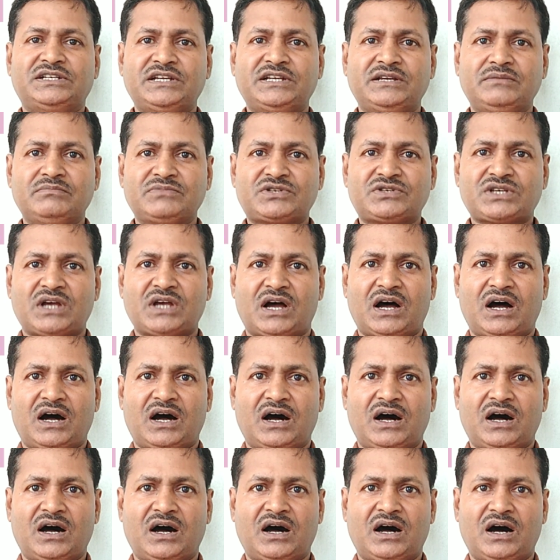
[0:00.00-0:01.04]
deems
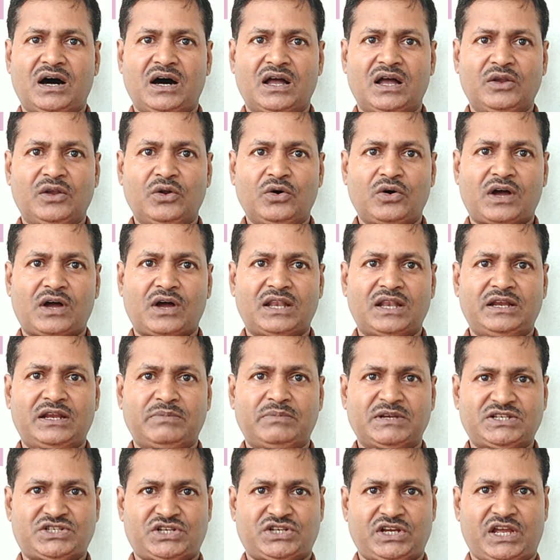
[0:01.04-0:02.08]
a local
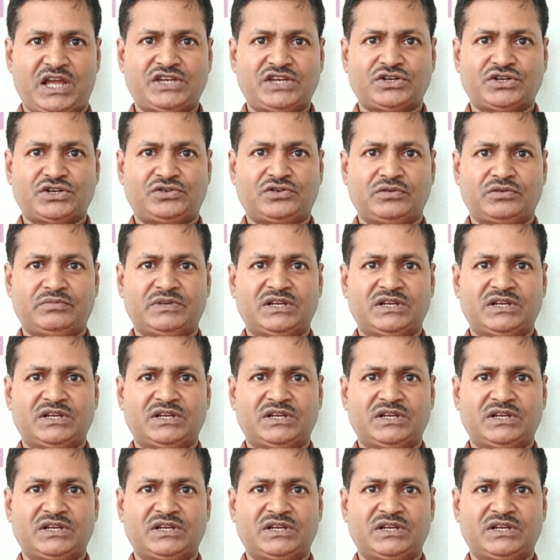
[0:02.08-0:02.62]
investigation